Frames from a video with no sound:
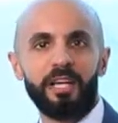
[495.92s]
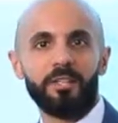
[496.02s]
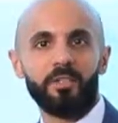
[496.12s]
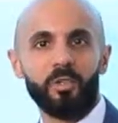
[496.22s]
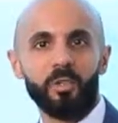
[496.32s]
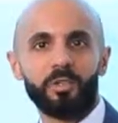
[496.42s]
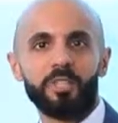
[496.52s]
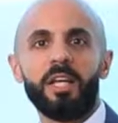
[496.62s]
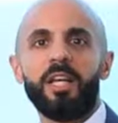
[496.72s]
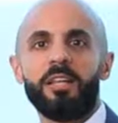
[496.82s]
juice,
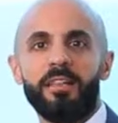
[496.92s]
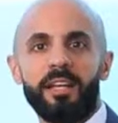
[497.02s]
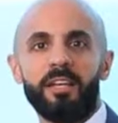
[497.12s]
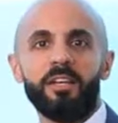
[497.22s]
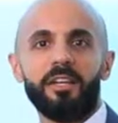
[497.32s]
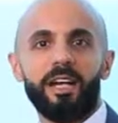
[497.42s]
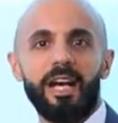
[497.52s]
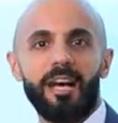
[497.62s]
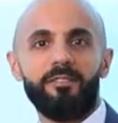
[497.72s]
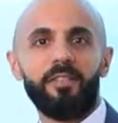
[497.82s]
then
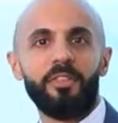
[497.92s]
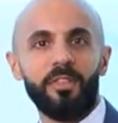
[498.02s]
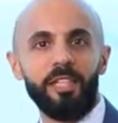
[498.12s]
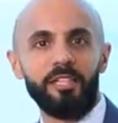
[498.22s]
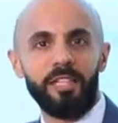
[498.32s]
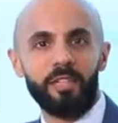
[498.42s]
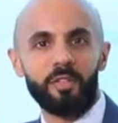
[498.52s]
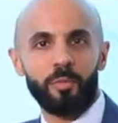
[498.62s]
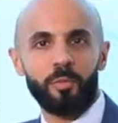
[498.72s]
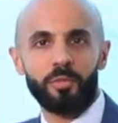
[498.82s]
have 3
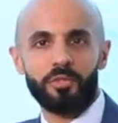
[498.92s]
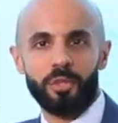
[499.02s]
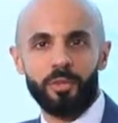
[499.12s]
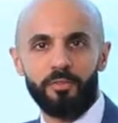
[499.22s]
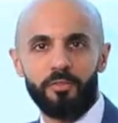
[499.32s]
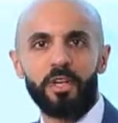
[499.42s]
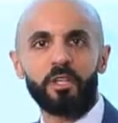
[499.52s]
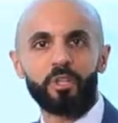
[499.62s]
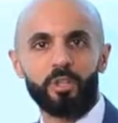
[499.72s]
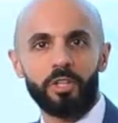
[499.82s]
teaspoons of
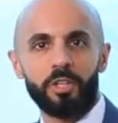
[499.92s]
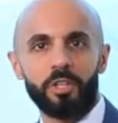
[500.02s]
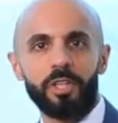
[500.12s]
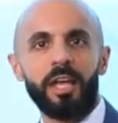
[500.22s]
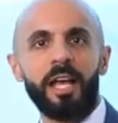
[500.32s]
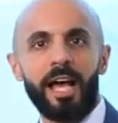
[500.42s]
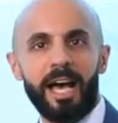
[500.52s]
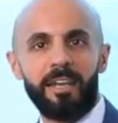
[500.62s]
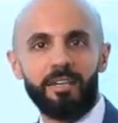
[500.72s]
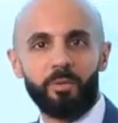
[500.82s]
sugar
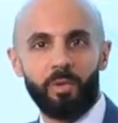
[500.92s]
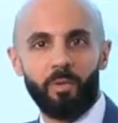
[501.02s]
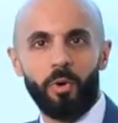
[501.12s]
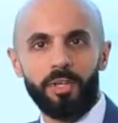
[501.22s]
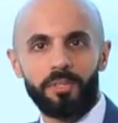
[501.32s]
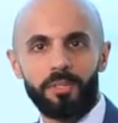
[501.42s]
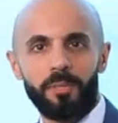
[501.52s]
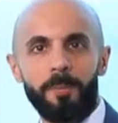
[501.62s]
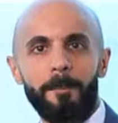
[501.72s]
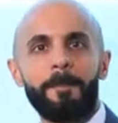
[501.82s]
added with water.
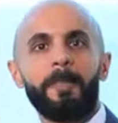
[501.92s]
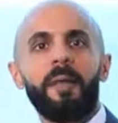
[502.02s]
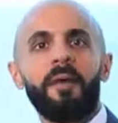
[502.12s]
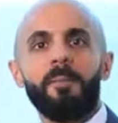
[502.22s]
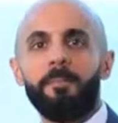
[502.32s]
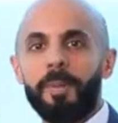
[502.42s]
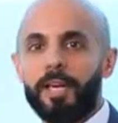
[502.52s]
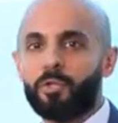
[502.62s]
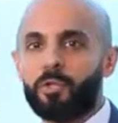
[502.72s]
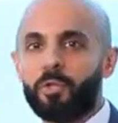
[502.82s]
Make
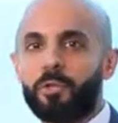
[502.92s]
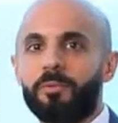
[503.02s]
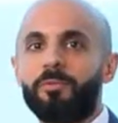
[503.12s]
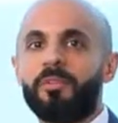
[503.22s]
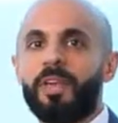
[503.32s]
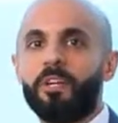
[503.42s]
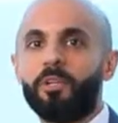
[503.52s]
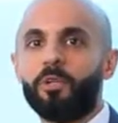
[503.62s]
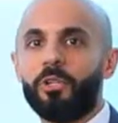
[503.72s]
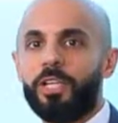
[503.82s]
sure that you
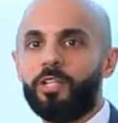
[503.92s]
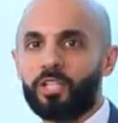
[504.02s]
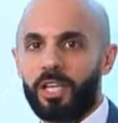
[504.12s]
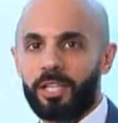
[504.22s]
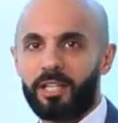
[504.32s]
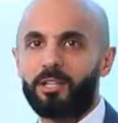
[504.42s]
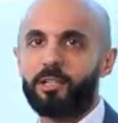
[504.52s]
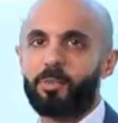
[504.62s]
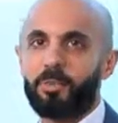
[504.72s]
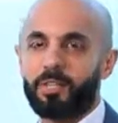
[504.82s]
recheck your
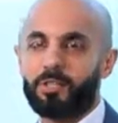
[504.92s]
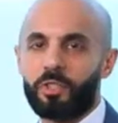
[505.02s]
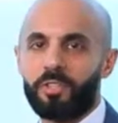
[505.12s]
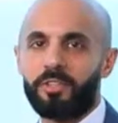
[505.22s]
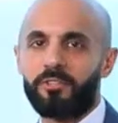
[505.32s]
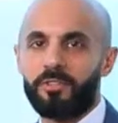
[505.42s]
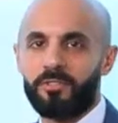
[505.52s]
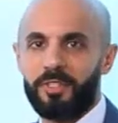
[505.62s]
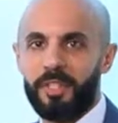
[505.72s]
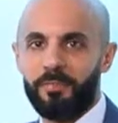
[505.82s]
blood sugar
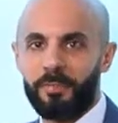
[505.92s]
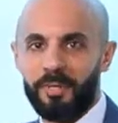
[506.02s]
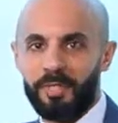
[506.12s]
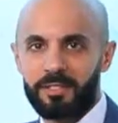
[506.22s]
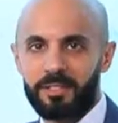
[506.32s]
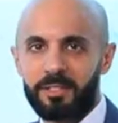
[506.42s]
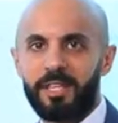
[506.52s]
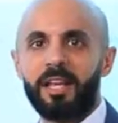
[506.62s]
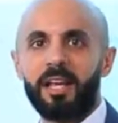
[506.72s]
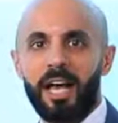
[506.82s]
15 minutes
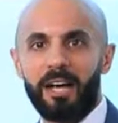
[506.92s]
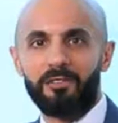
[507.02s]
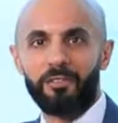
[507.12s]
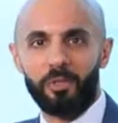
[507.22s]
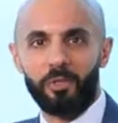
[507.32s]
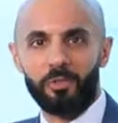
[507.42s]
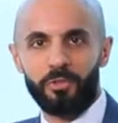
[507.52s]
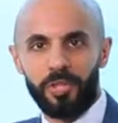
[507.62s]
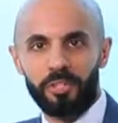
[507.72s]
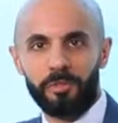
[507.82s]
after your
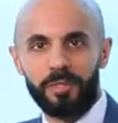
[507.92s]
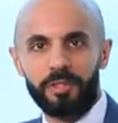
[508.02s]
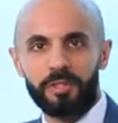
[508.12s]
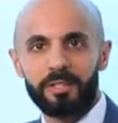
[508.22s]
treatment.